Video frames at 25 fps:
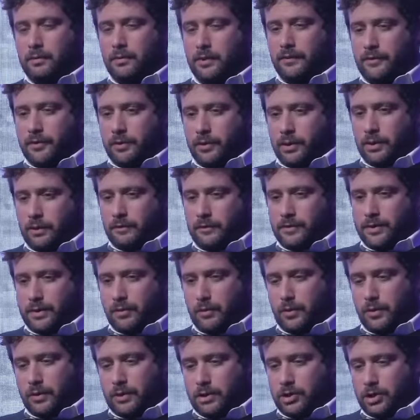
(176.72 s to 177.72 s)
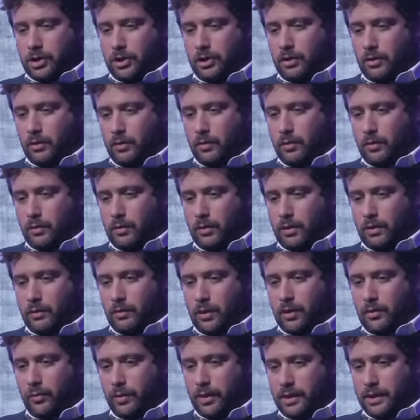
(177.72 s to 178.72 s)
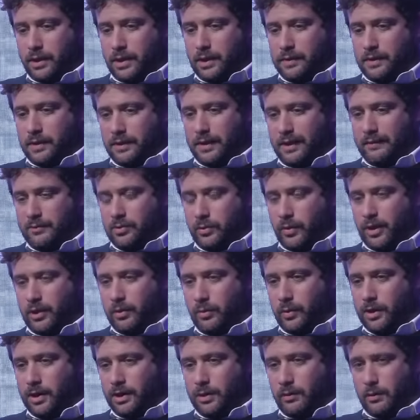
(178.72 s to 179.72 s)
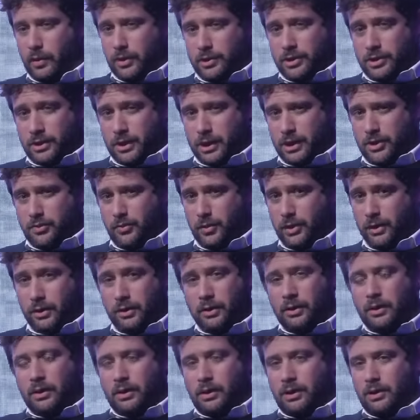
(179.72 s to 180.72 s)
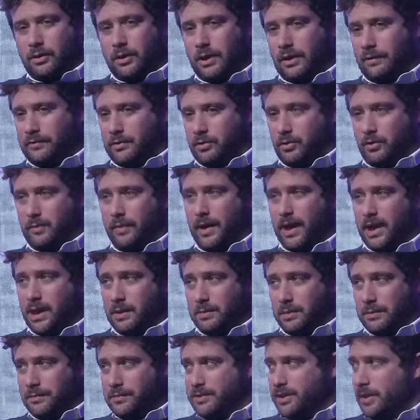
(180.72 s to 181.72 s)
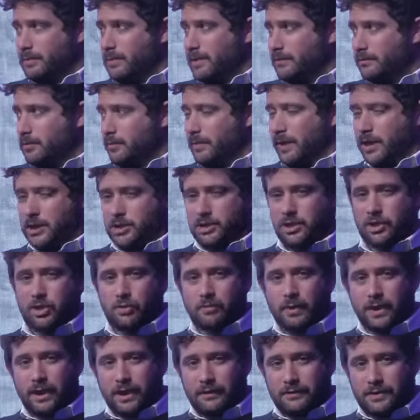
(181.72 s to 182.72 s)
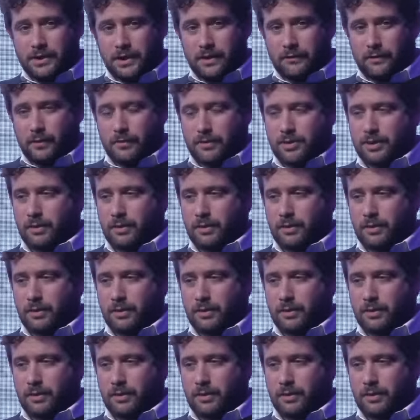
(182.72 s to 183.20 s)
if you give someone a show one week and then they have to wait a week and watch the next one, you have to remind them of some information. You might have to give them